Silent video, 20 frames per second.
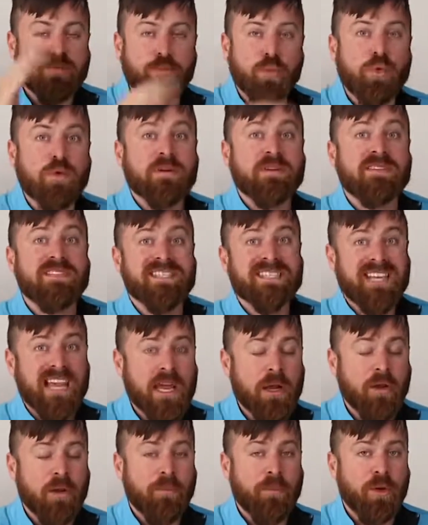more
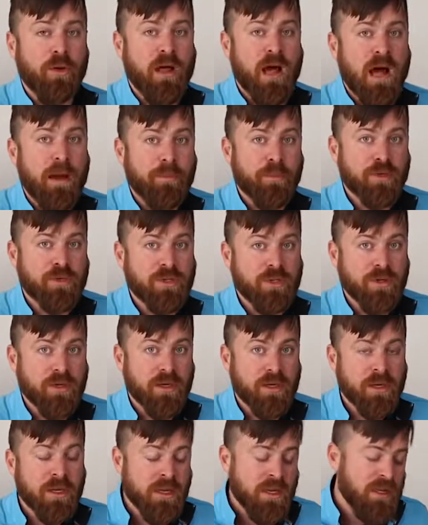scalable
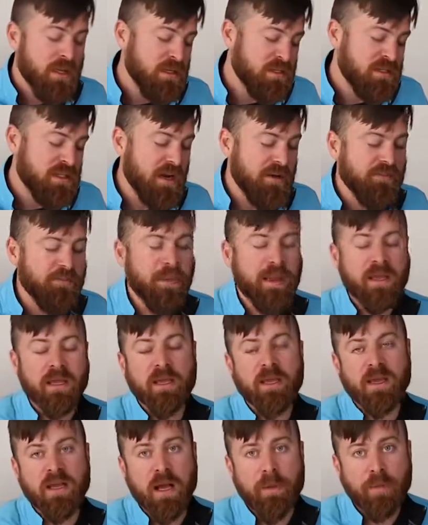opportunity. Instead of
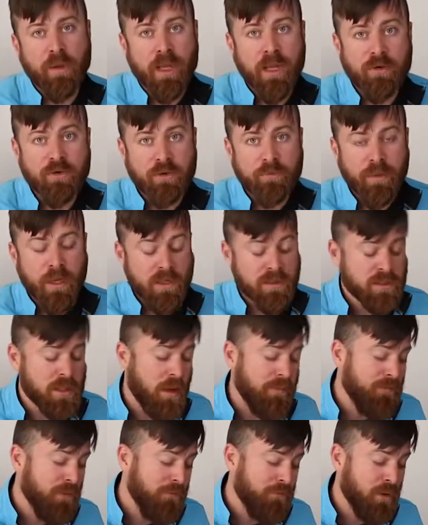making a couple $100
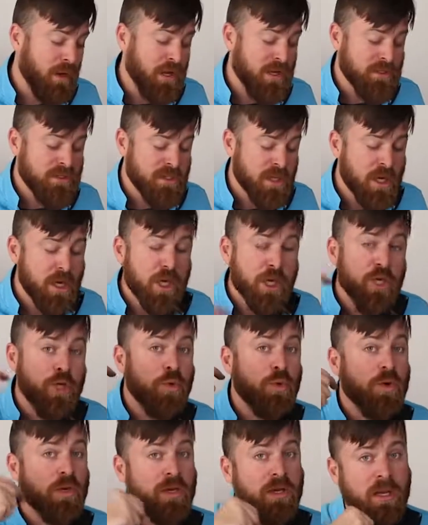off your friends, you
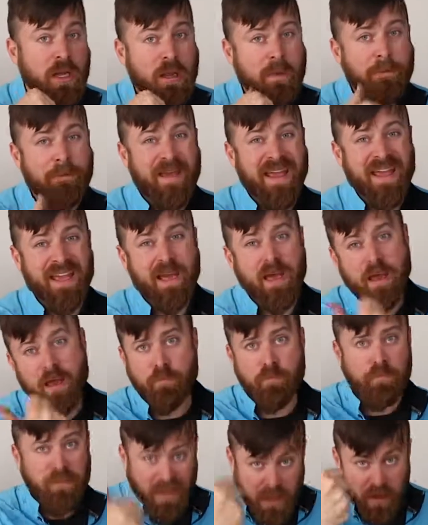could make
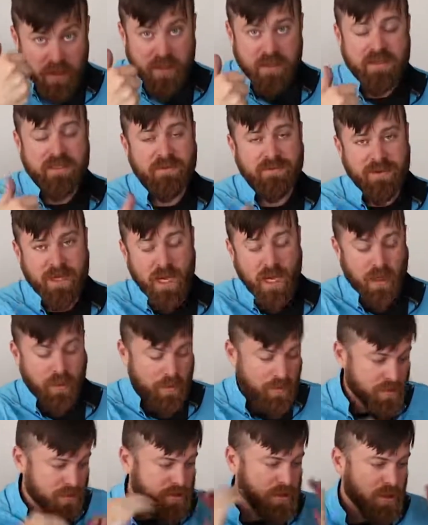millions of
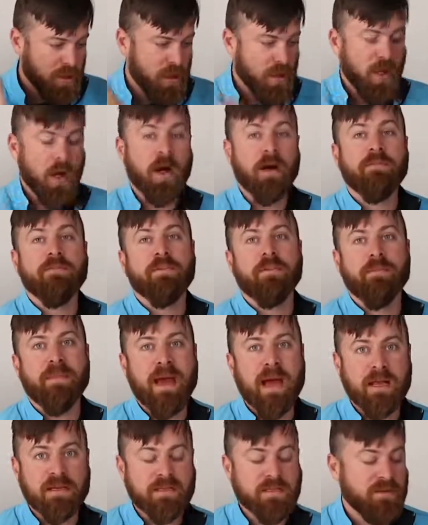dollars off of the
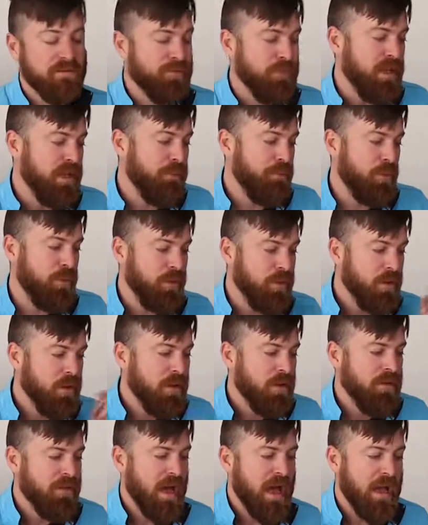masses of people
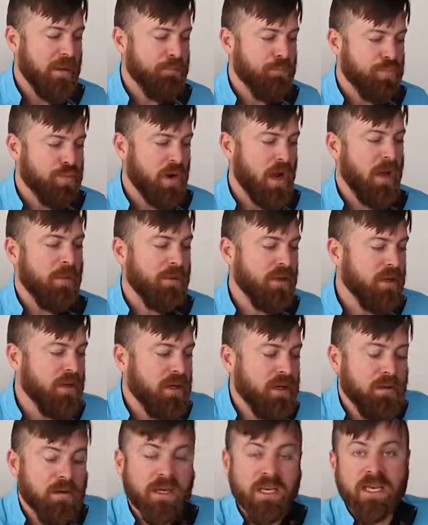that
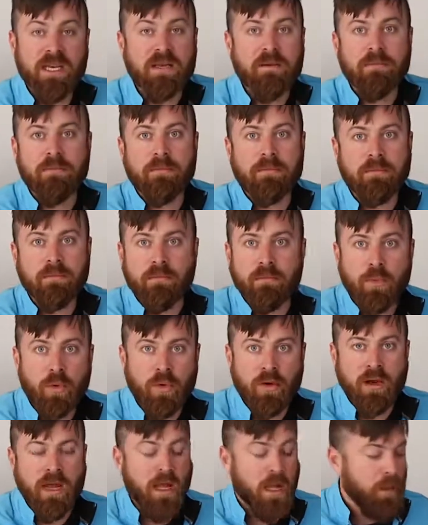probably need
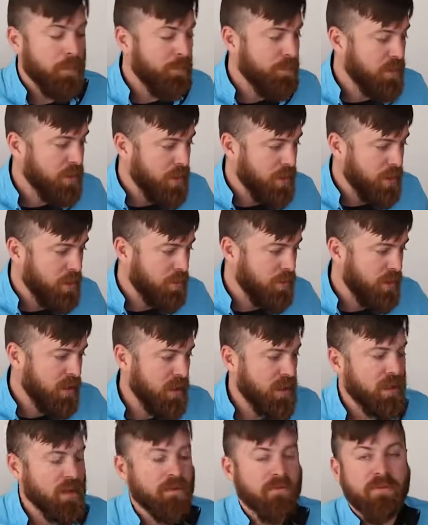more help,
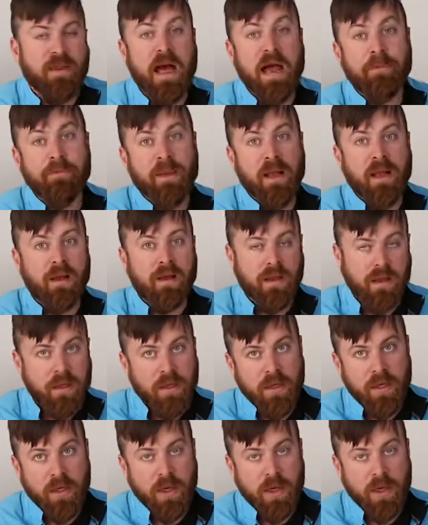getting a flat belly,